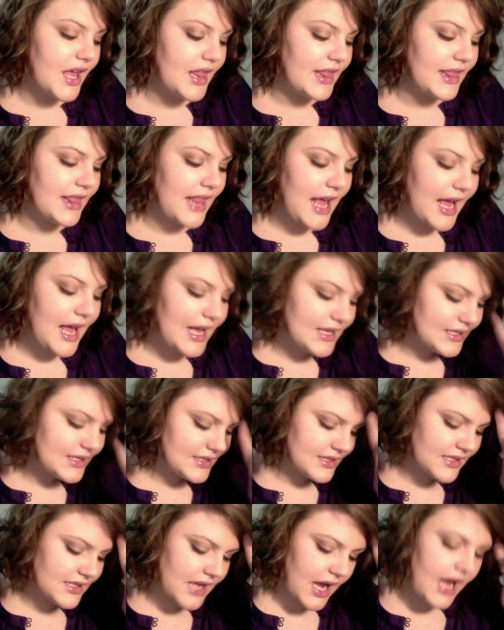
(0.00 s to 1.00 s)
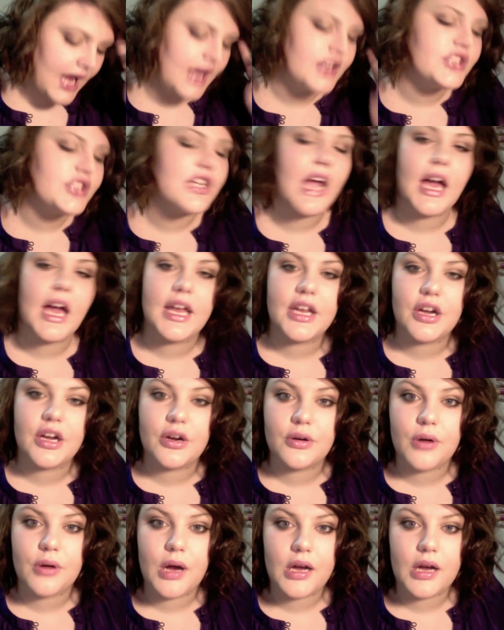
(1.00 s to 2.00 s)
last
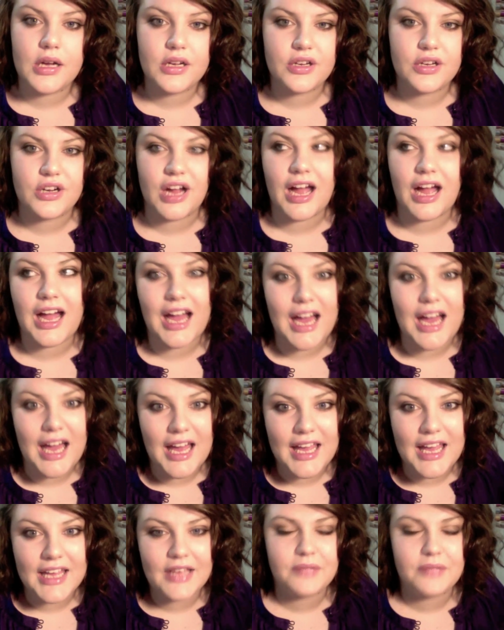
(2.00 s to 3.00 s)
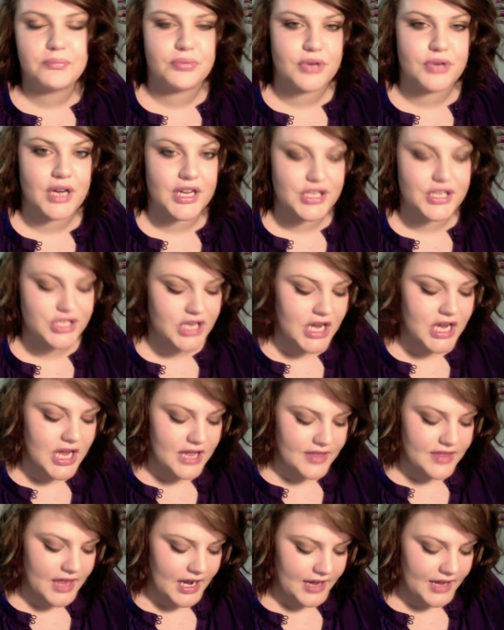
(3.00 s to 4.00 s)
eyeshadow or eye
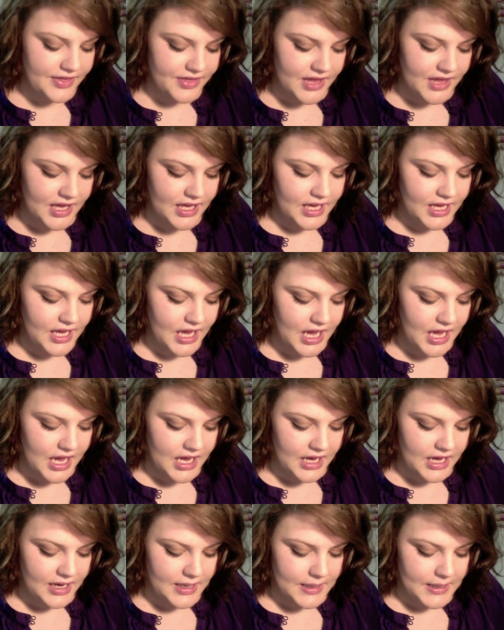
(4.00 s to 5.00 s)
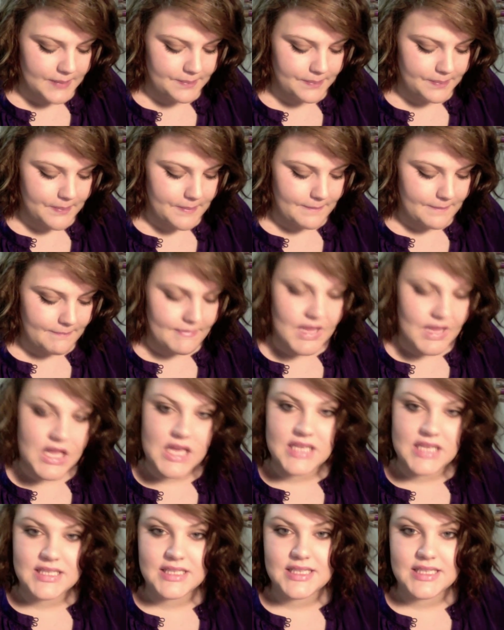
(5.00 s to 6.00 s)
brush that I think
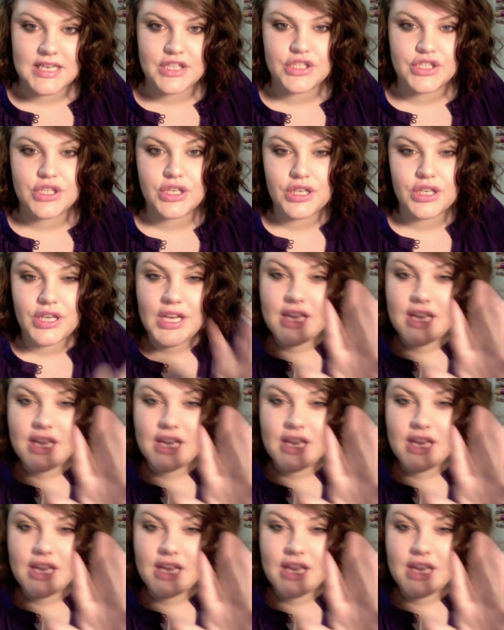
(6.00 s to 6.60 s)
is essential